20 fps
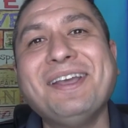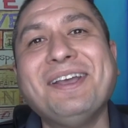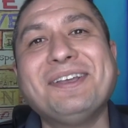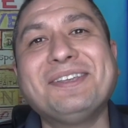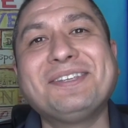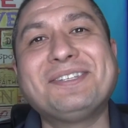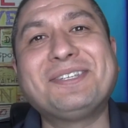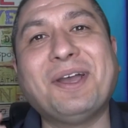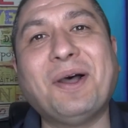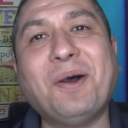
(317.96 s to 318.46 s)

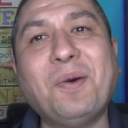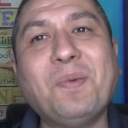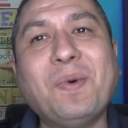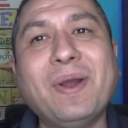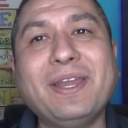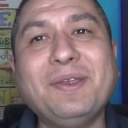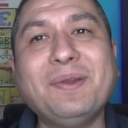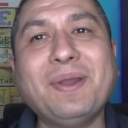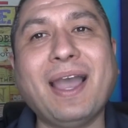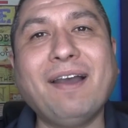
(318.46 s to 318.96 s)
So
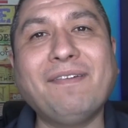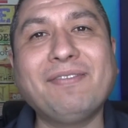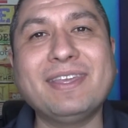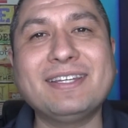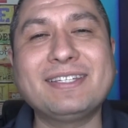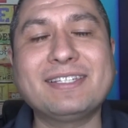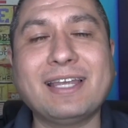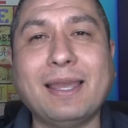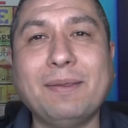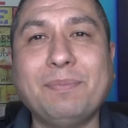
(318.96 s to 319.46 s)
when you have
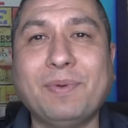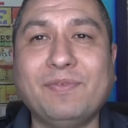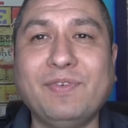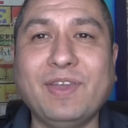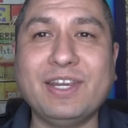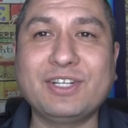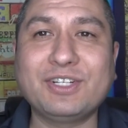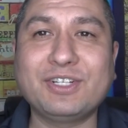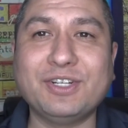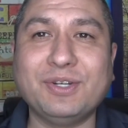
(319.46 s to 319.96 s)
these type of
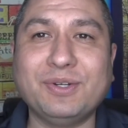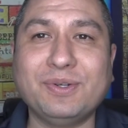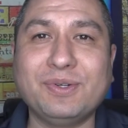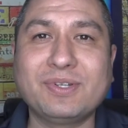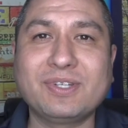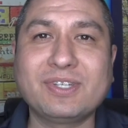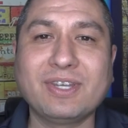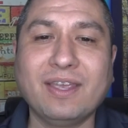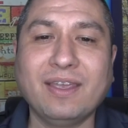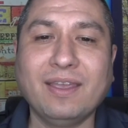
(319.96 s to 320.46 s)

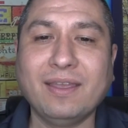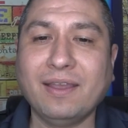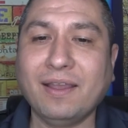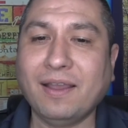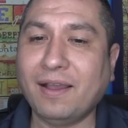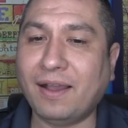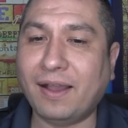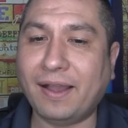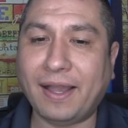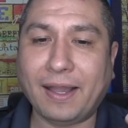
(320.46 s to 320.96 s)
issues,
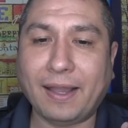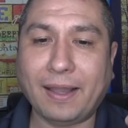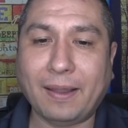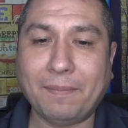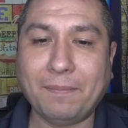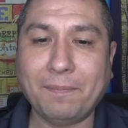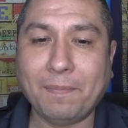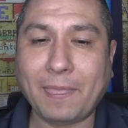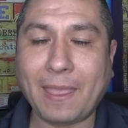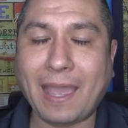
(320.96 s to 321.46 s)

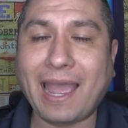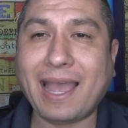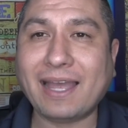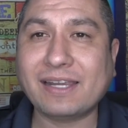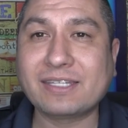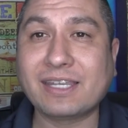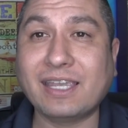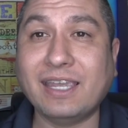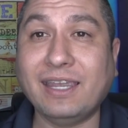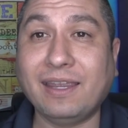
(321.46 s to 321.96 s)

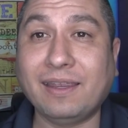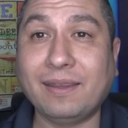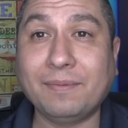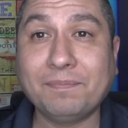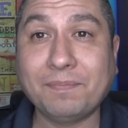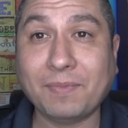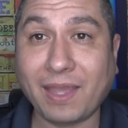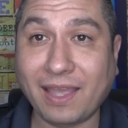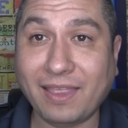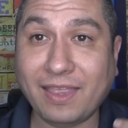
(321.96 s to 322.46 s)
asking
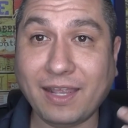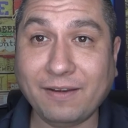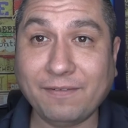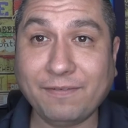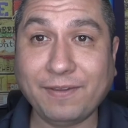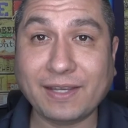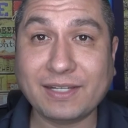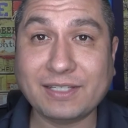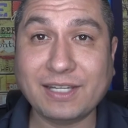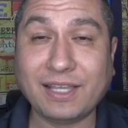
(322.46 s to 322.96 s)
and then
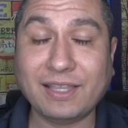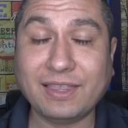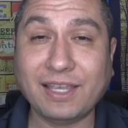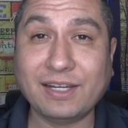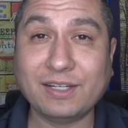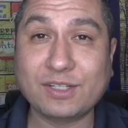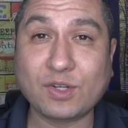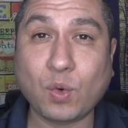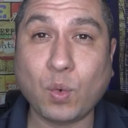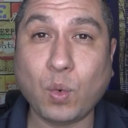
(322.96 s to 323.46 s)
fixing
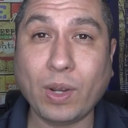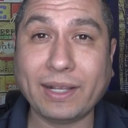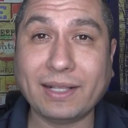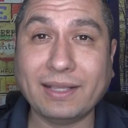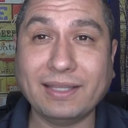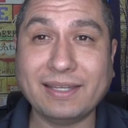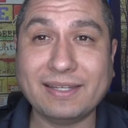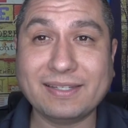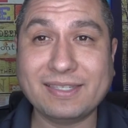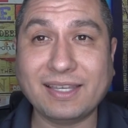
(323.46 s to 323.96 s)
things
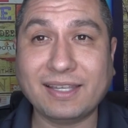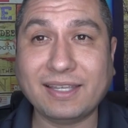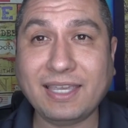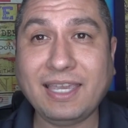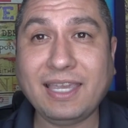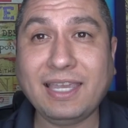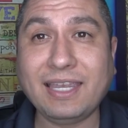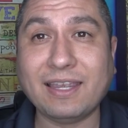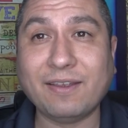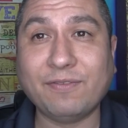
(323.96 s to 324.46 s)
quickly is the
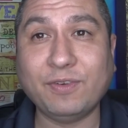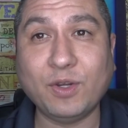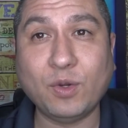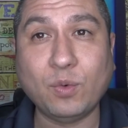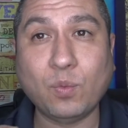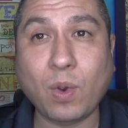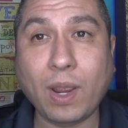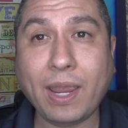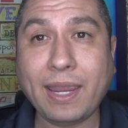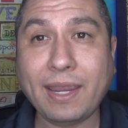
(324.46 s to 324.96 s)
key. If you
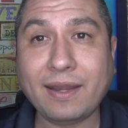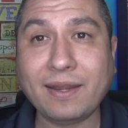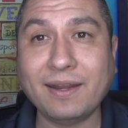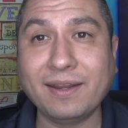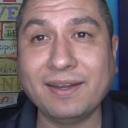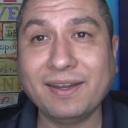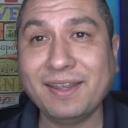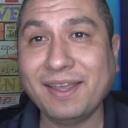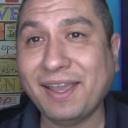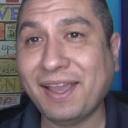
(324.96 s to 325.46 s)
wait
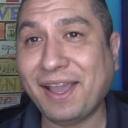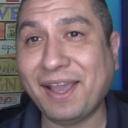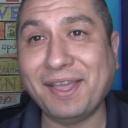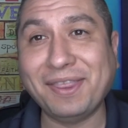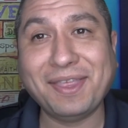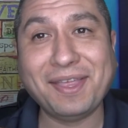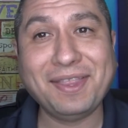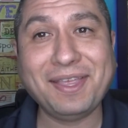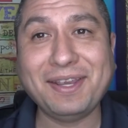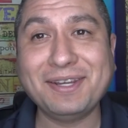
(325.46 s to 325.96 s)

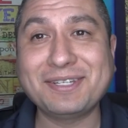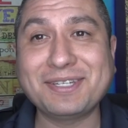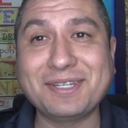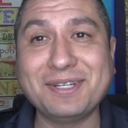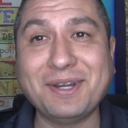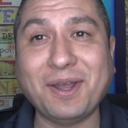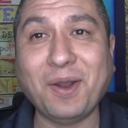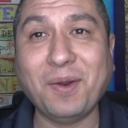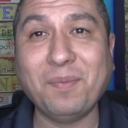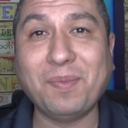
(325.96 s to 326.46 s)
and then they
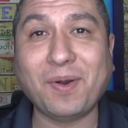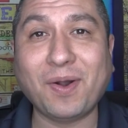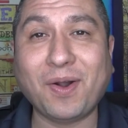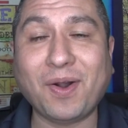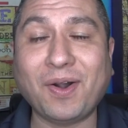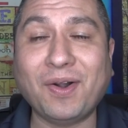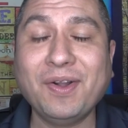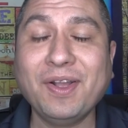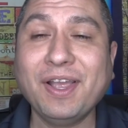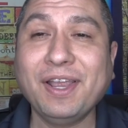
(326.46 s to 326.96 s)

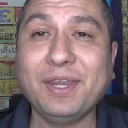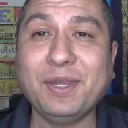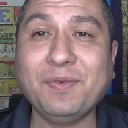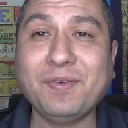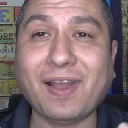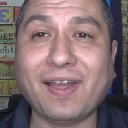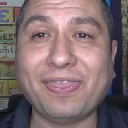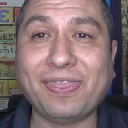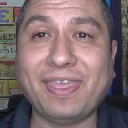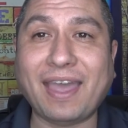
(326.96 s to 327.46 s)
snowball, you've
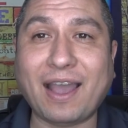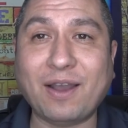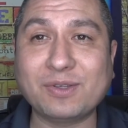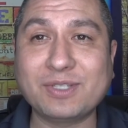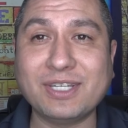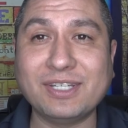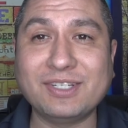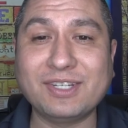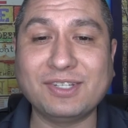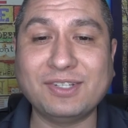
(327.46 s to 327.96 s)
got
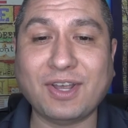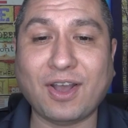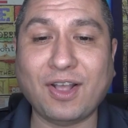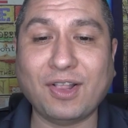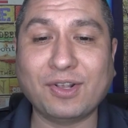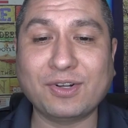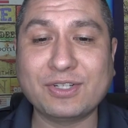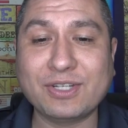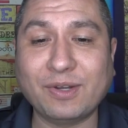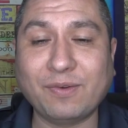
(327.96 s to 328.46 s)
thousands of
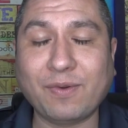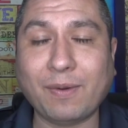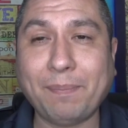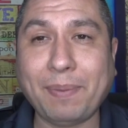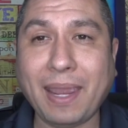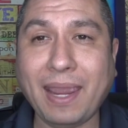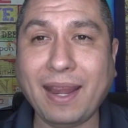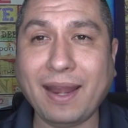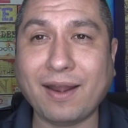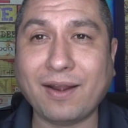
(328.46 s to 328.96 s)
dollars in
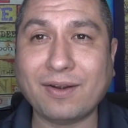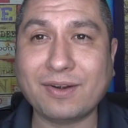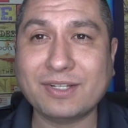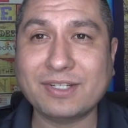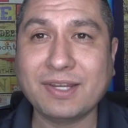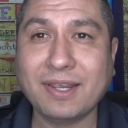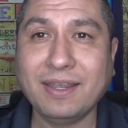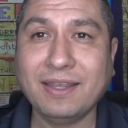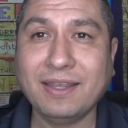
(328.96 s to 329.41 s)
repairs.